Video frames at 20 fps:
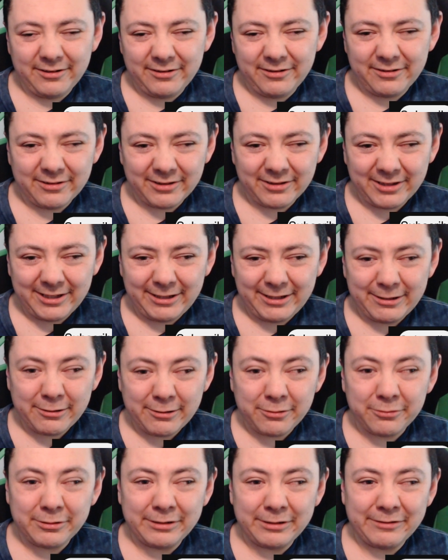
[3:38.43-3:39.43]

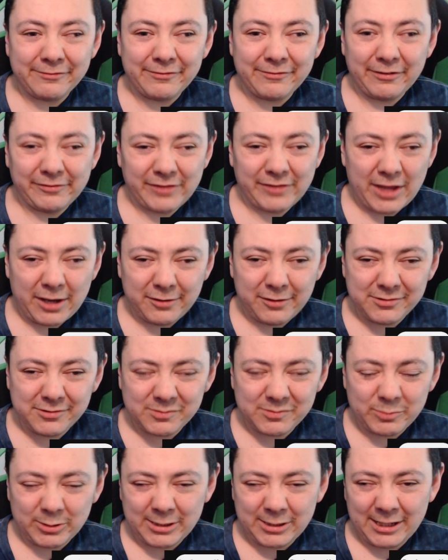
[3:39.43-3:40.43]
Leo and fifth house
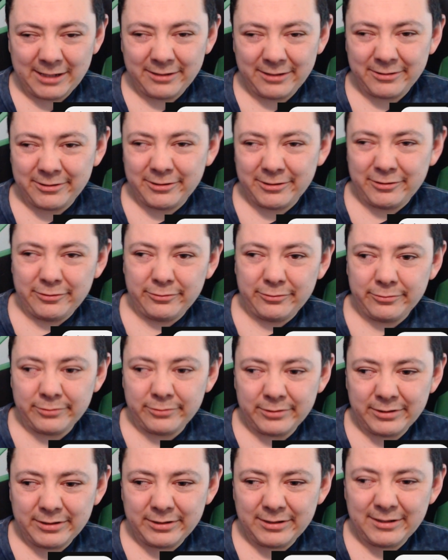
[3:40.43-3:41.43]
pertain to
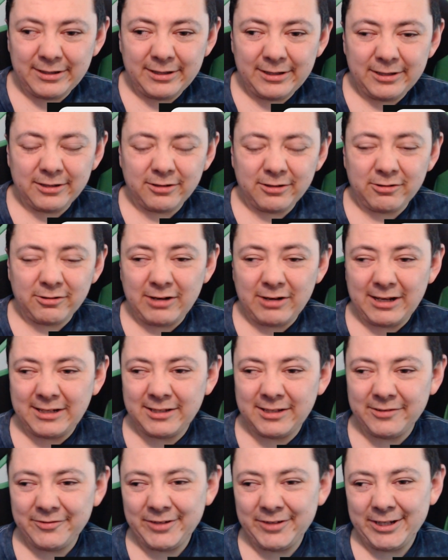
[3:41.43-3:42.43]

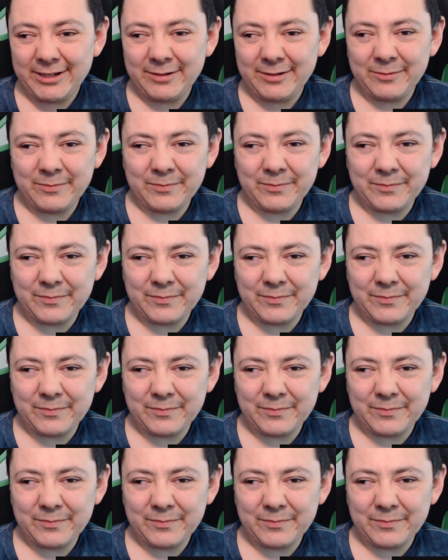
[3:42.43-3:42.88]
creativity,